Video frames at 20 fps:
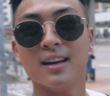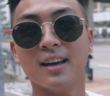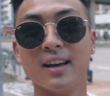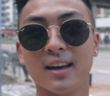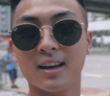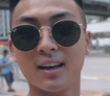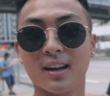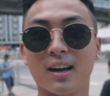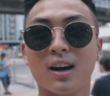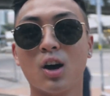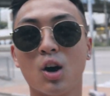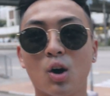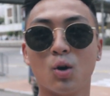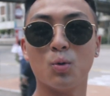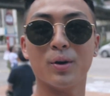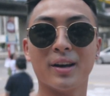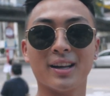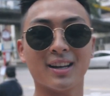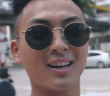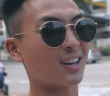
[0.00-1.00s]
And uh,
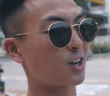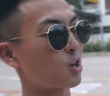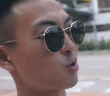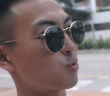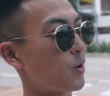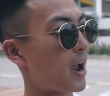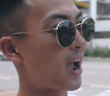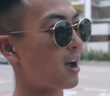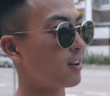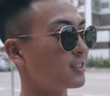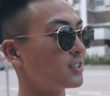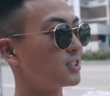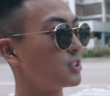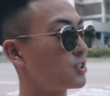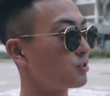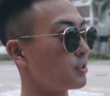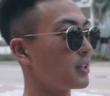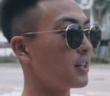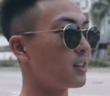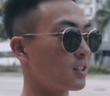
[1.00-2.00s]
we're in a crowded
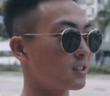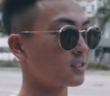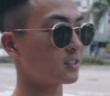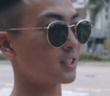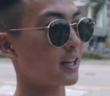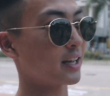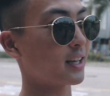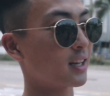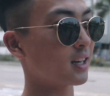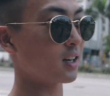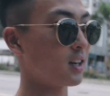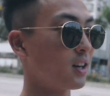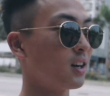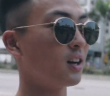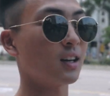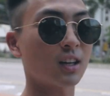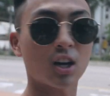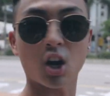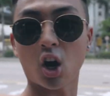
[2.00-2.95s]
street, there's like uh,